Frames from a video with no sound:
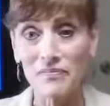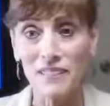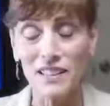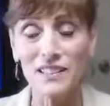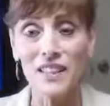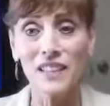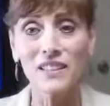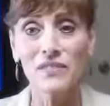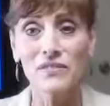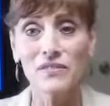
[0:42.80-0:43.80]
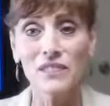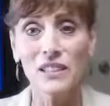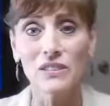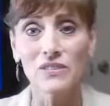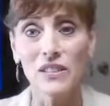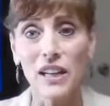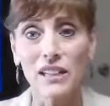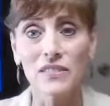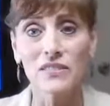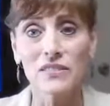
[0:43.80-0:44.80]
it's kind of, you know, for
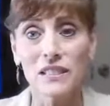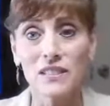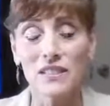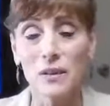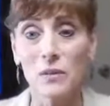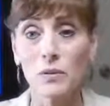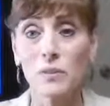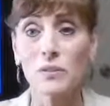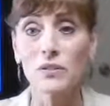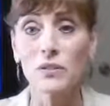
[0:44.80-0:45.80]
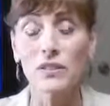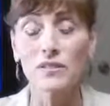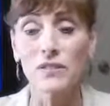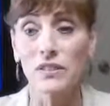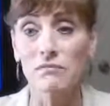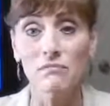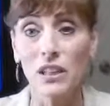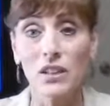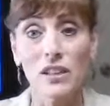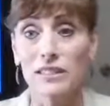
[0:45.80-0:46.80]
us, it's something we've been doing for
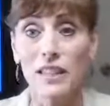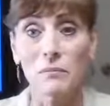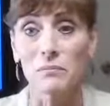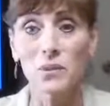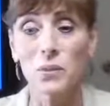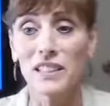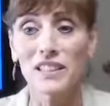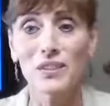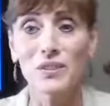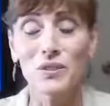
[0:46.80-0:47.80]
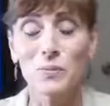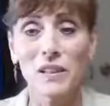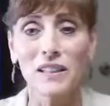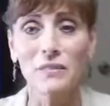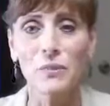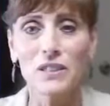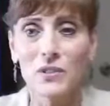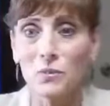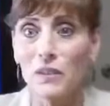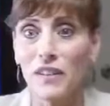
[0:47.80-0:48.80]
a long time, 20 years, but we
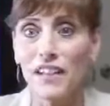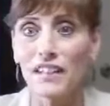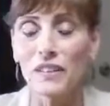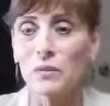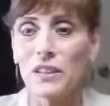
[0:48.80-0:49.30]
just refined it.